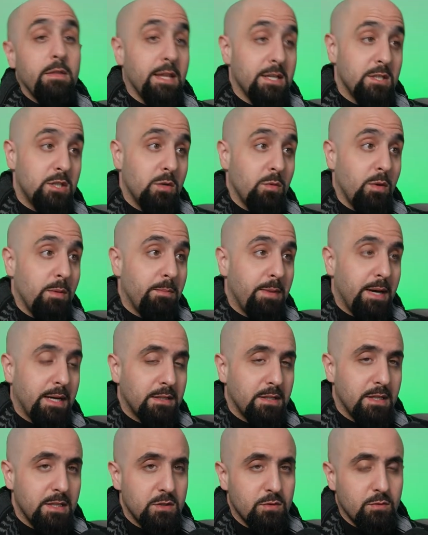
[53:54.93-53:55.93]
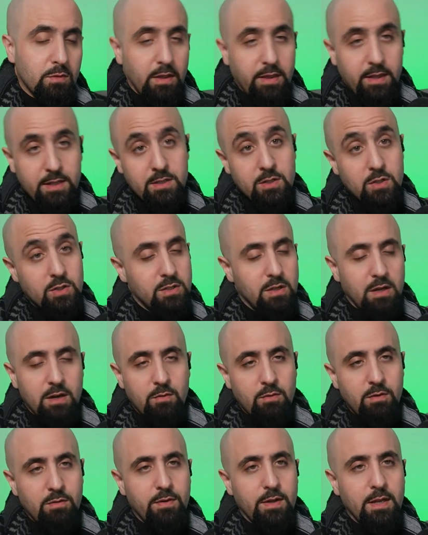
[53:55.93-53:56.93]
Then she went back to Israel. Then she
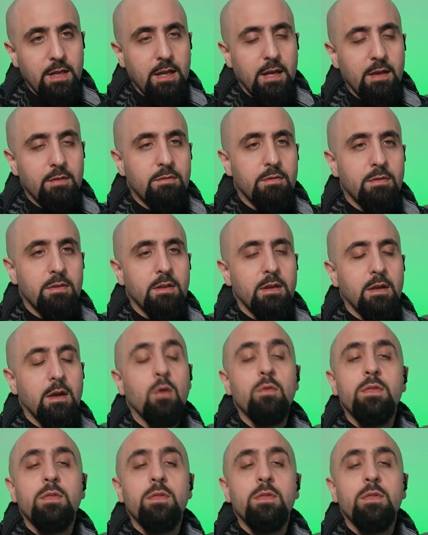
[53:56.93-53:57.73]
started revealing everything.